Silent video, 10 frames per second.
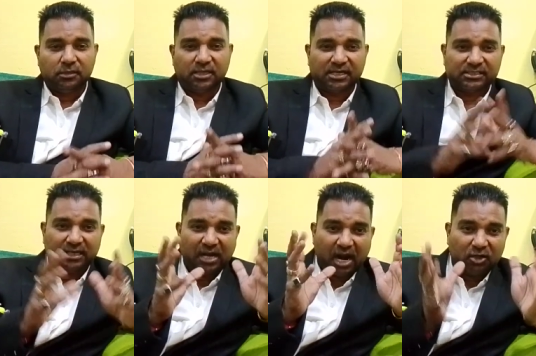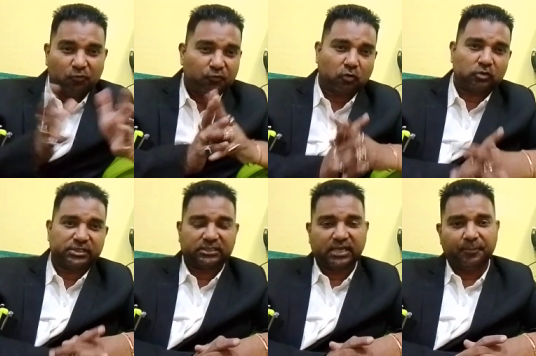There is an art of
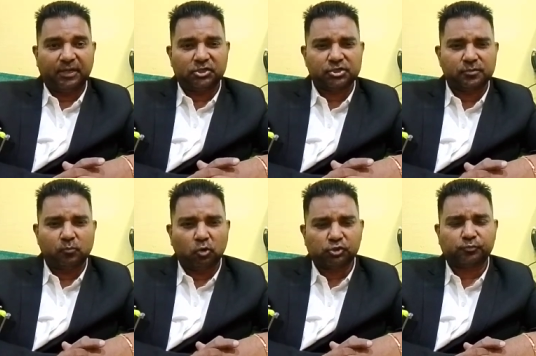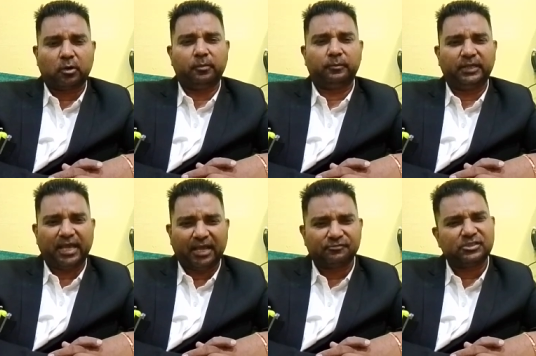cross-examination. Most probably
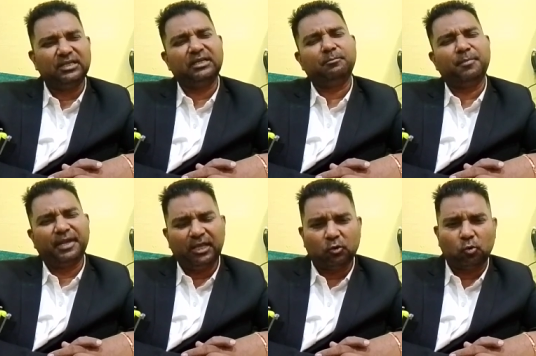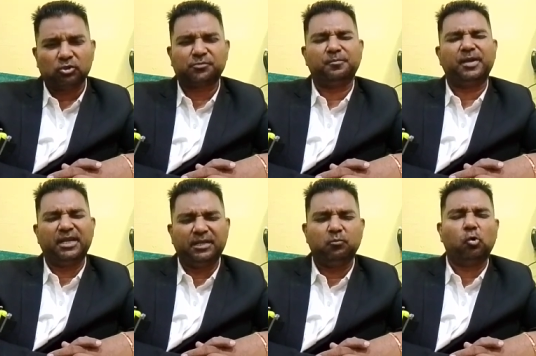I have seen in many courts,
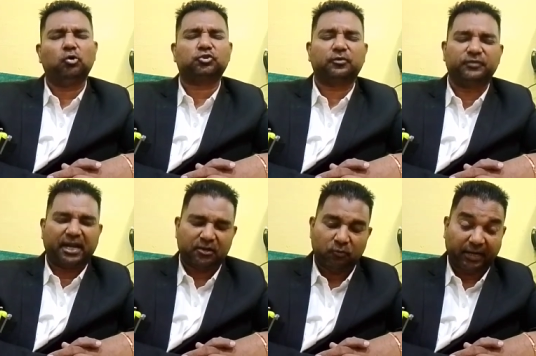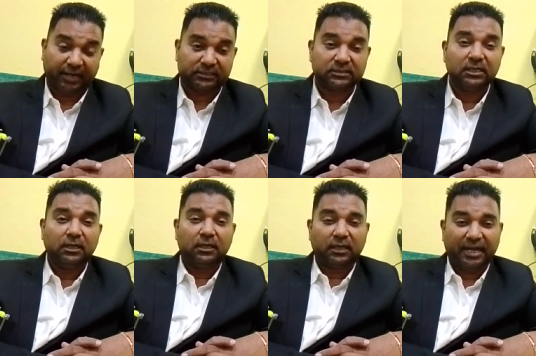most of the advocates,
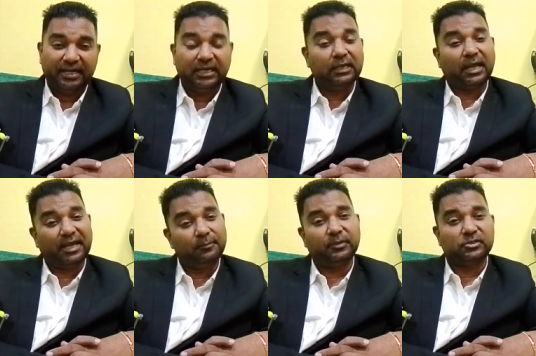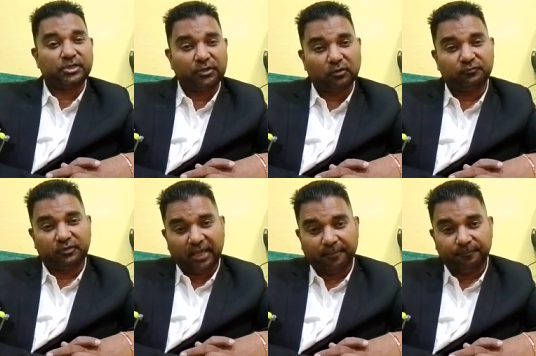99% of
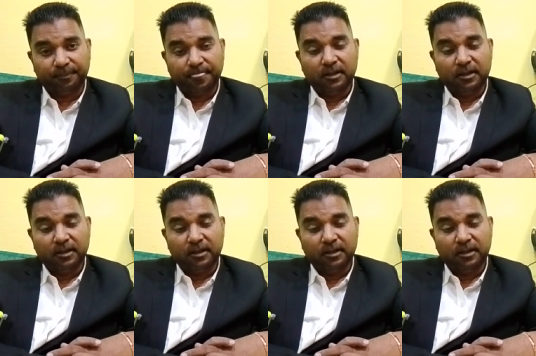them,